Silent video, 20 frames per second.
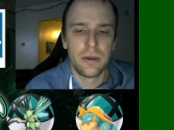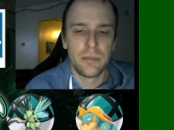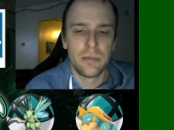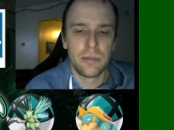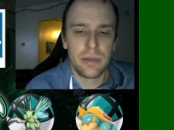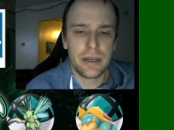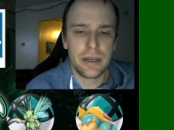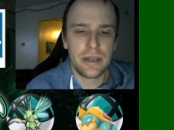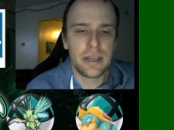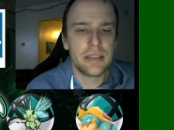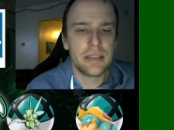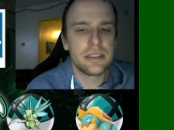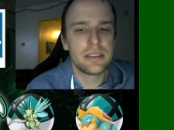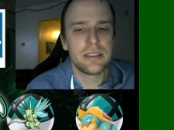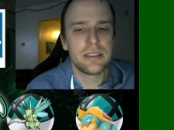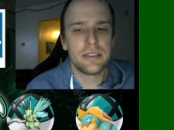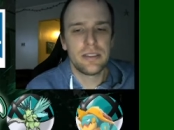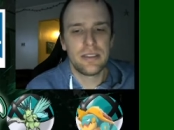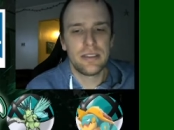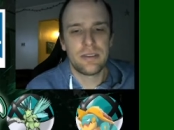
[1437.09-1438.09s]
But I'm
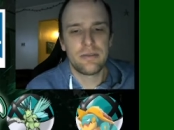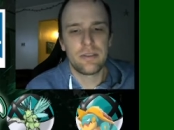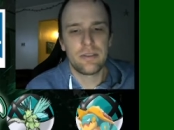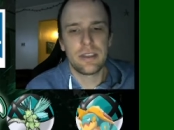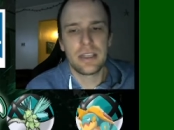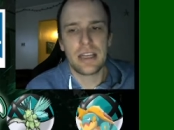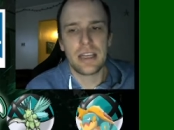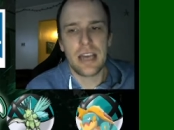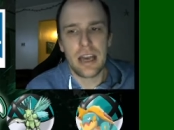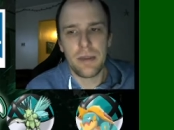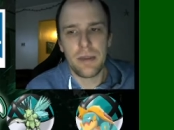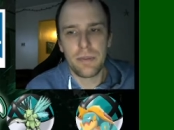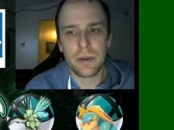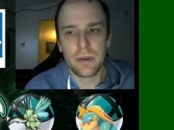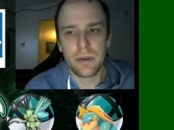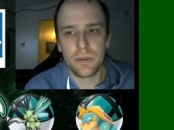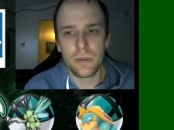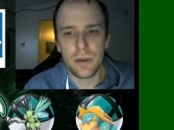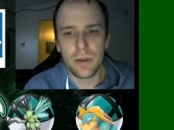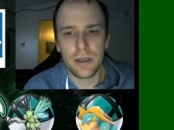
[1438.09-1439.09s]
still really happy
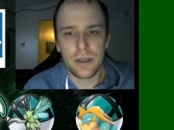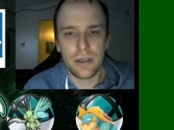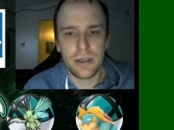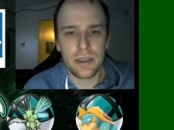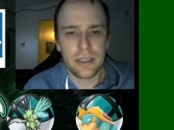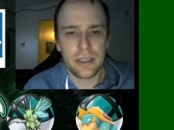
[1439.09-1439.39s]
with the